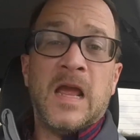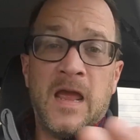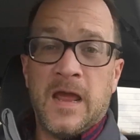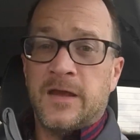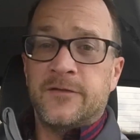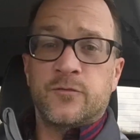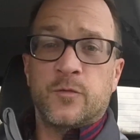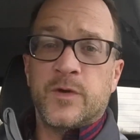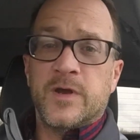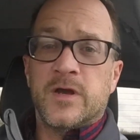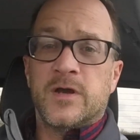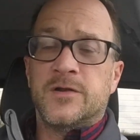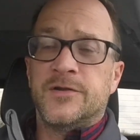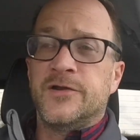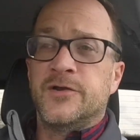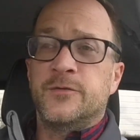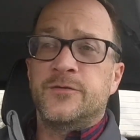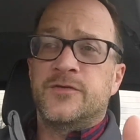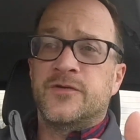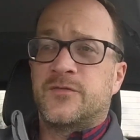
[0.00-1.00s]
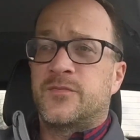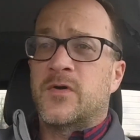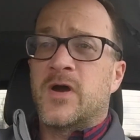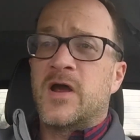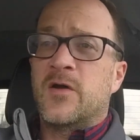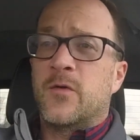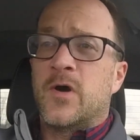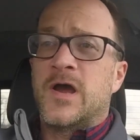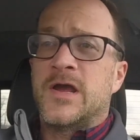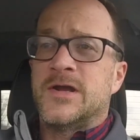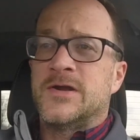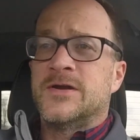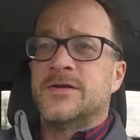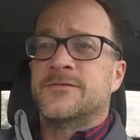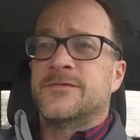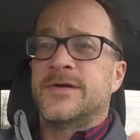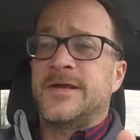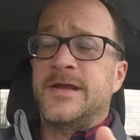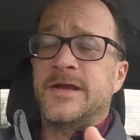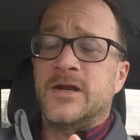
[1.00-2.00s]
As we all do, which is probably why you're
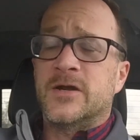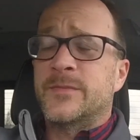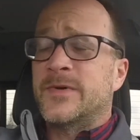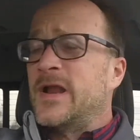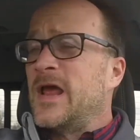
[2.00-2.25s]
even here.